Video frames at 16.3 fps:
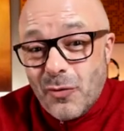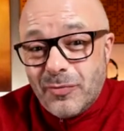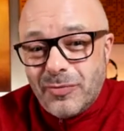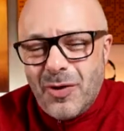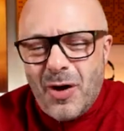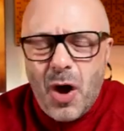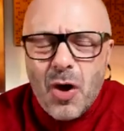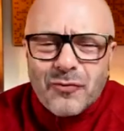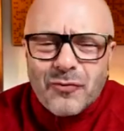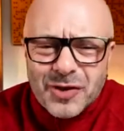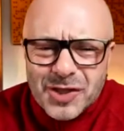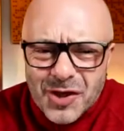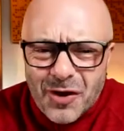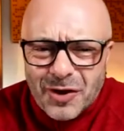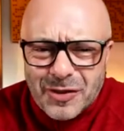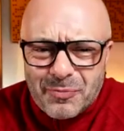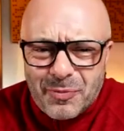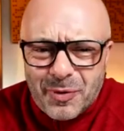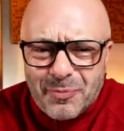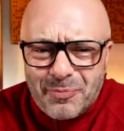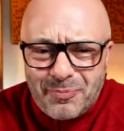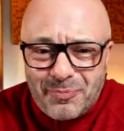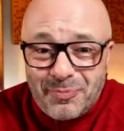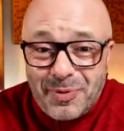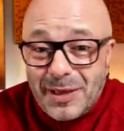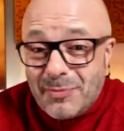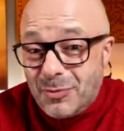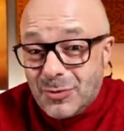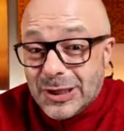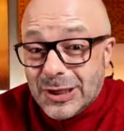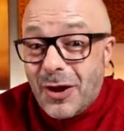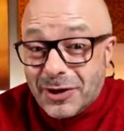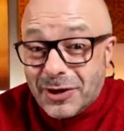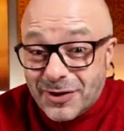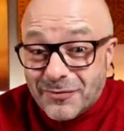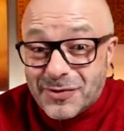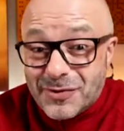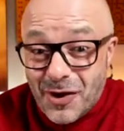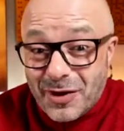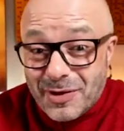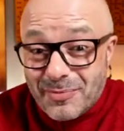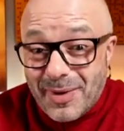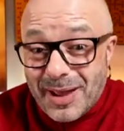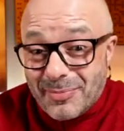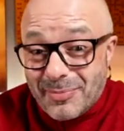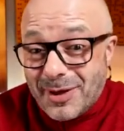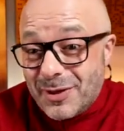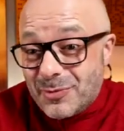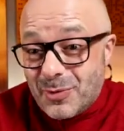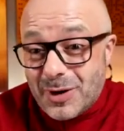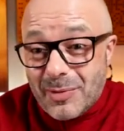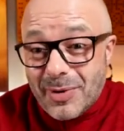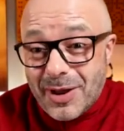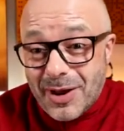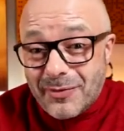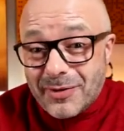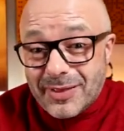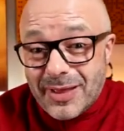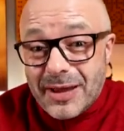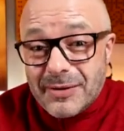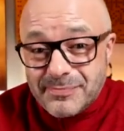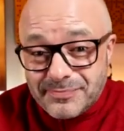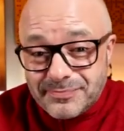not oversight, but people's line of sight, maybe, is what I'm hearing there.